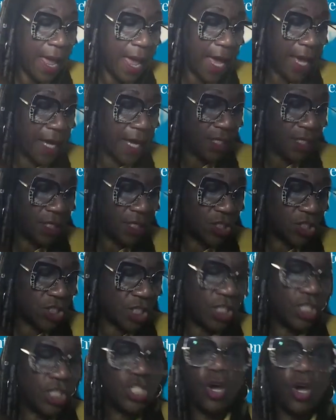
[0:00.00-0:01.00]
and
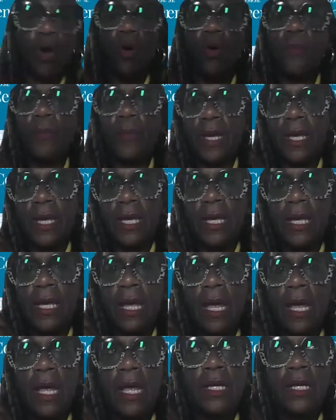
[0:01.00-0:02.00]
she told me
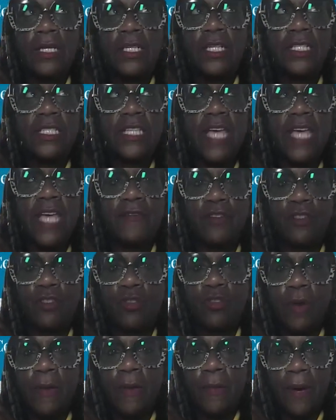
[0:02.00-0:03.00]
just after
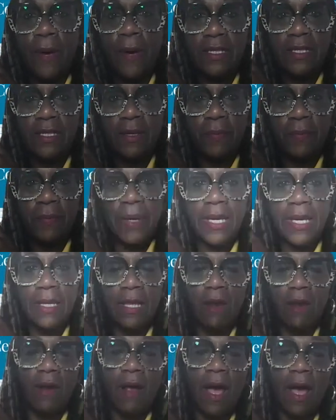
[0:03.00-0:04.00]
3 months of being
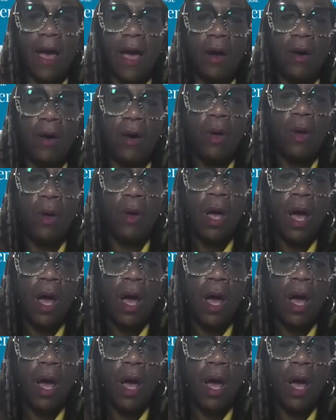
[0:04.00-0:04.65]
there how